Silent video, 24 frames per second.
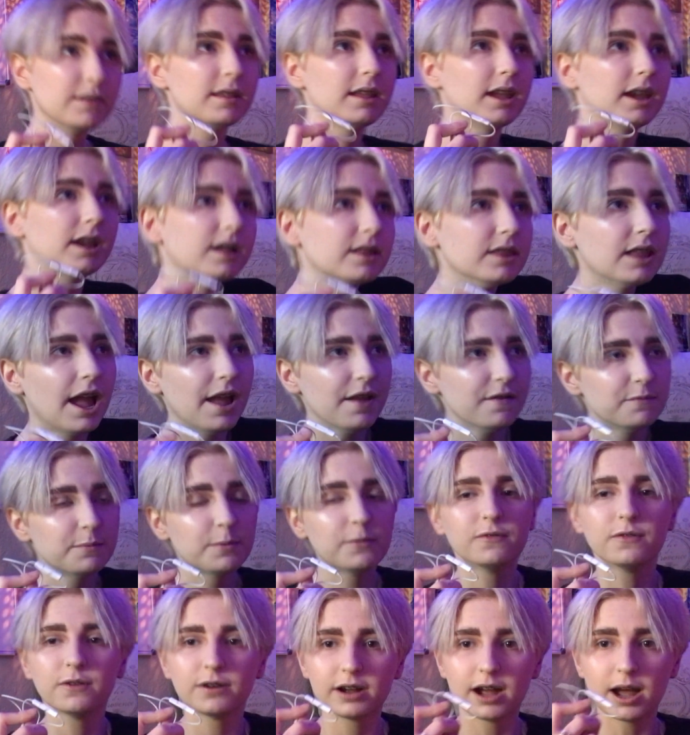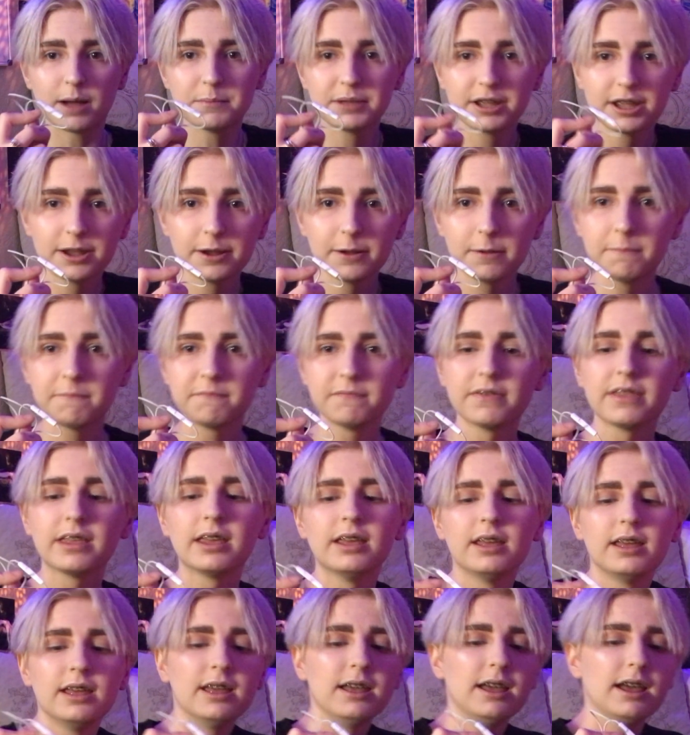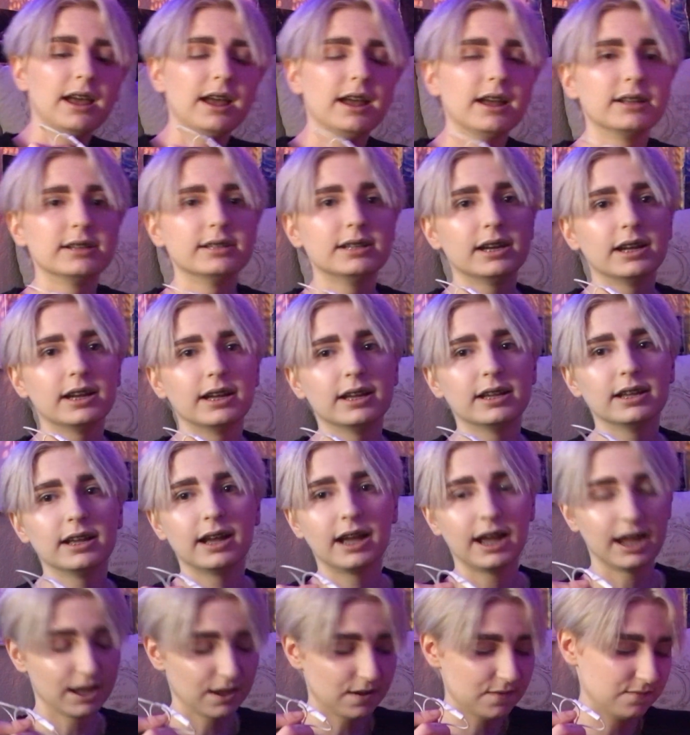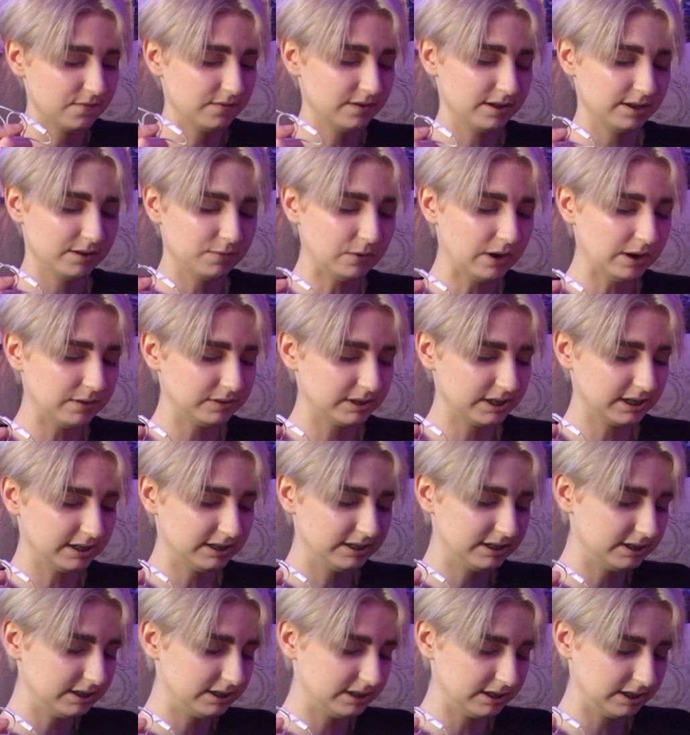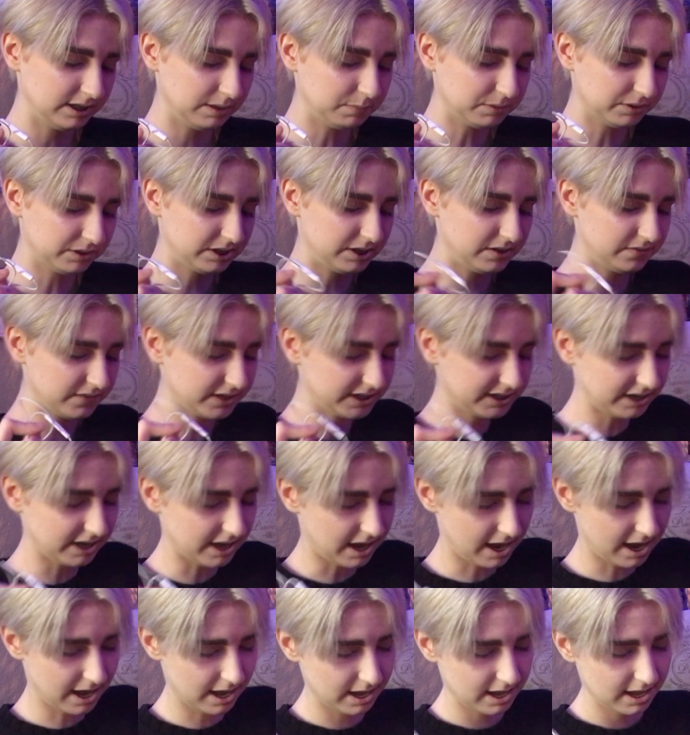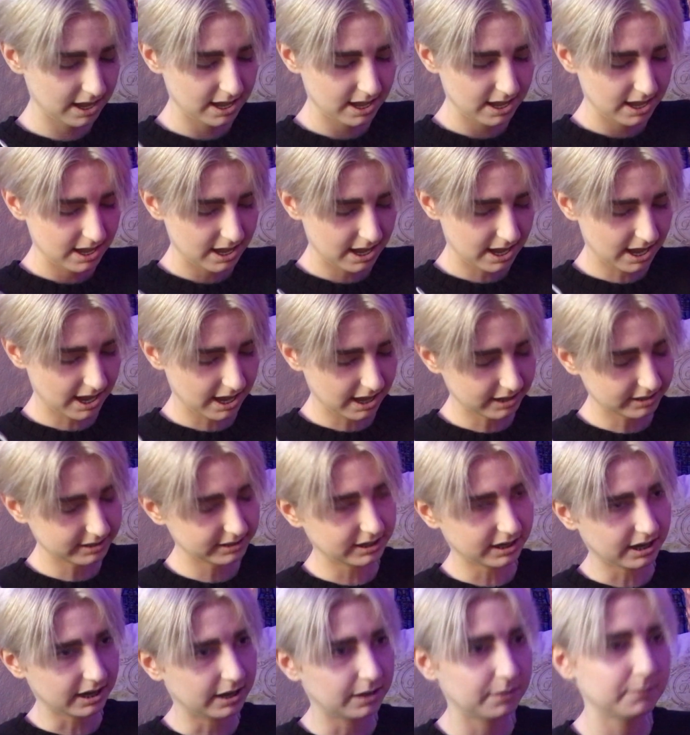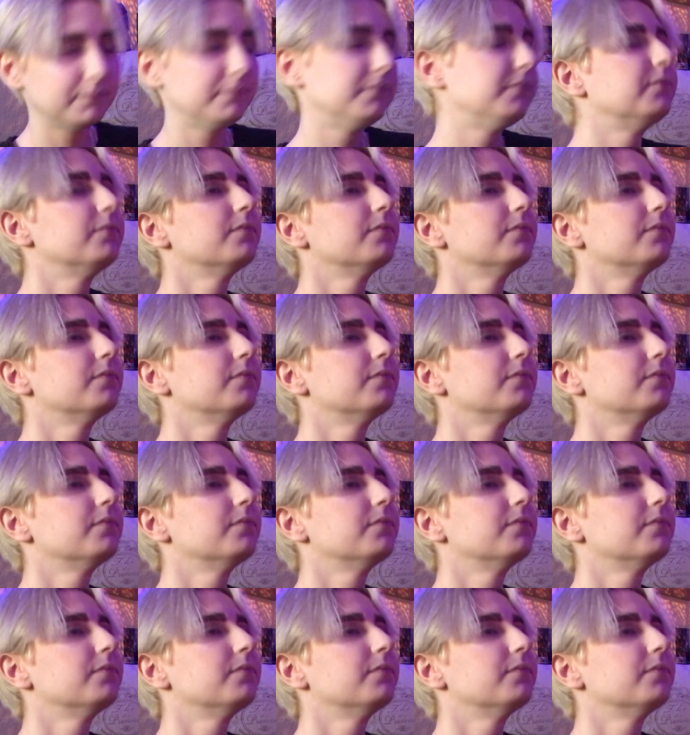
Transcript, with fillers: like a life before coming here and uh, I have where I was consistently perceived as a guy, and uh,